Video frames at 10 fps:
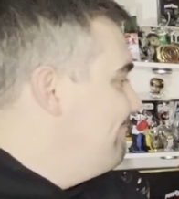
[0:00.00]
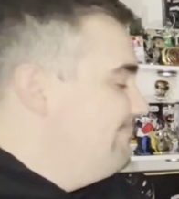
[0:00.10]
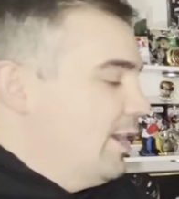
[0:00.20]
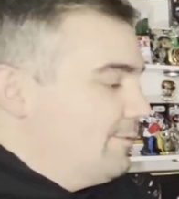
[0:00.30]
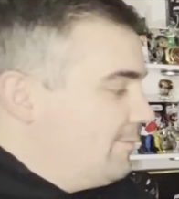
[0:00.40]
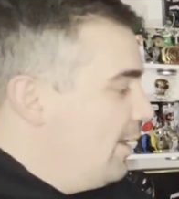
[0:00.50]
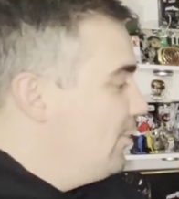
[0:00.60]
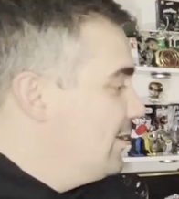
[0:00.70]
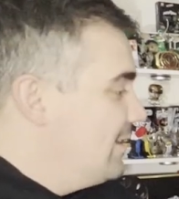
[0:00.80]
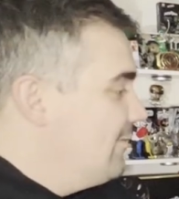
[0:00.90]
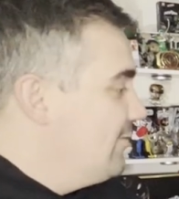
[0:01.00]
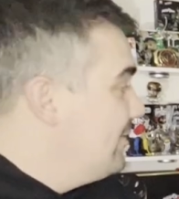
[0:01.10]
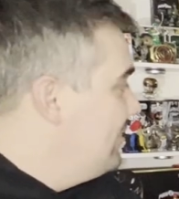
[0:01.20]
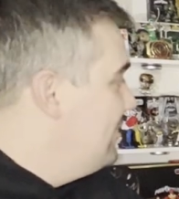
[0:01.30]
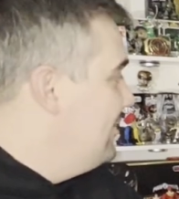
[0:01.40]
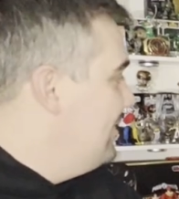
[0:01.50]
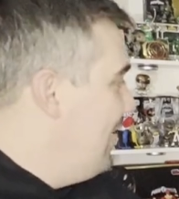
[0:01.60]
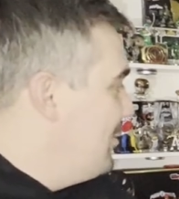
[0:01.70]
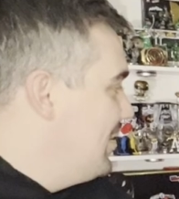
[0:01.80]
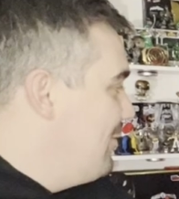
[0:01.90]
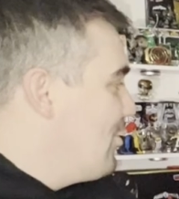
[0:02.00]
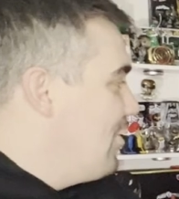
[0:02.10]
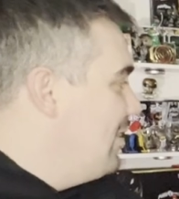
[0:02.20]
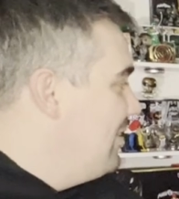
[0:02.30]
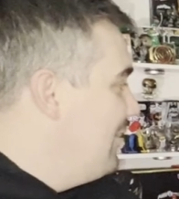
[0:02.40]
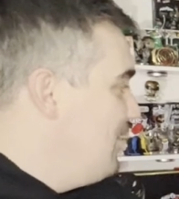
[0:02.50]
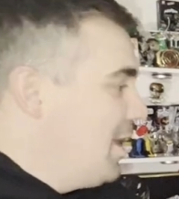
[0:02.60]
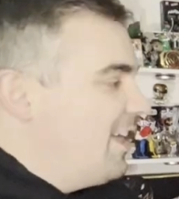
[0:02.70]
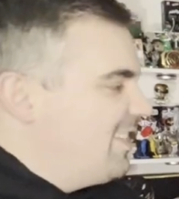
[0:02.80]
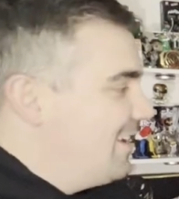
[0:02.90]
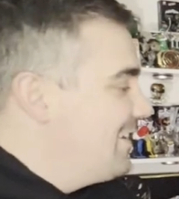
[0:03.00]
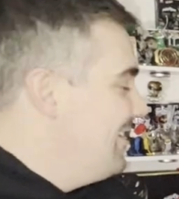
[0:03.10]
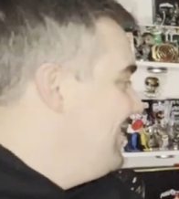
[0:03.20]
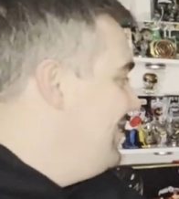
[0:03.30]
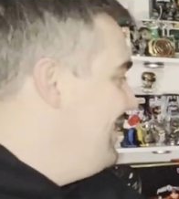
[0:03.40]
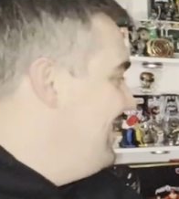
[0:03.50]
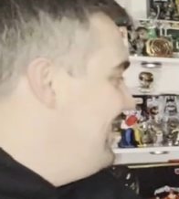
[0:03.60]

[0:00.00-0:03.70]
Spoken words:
No, I want to give a grade on what I think.